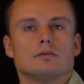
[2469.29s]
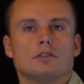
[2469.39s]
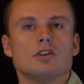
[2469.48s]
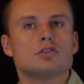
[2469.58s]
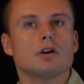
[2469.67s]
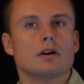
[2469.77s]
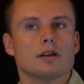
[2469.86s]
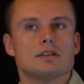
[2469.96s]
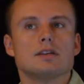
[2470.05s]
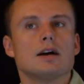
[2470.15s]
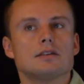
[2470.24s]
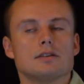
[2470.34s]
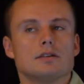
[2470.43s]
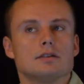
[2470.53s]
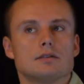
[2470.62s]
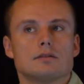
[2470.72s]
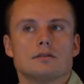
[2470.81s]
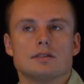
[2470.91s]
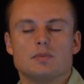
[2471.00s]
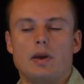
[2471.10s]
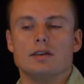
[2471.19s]
touch target sizes,
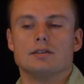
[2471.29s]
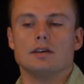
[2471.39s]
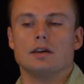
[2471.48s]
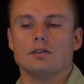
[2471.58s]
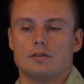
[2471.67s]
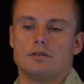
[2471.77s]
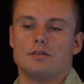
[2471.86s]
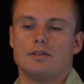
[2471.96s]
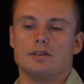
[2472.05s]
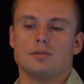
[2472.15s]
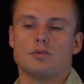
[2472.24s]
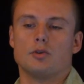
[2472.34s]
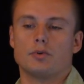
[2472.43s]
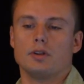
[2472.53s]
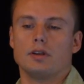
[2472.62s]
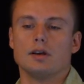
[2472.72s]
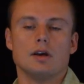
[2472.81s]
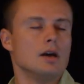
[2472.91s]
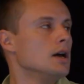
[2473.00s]
spacing, and those sorts of things appropriately.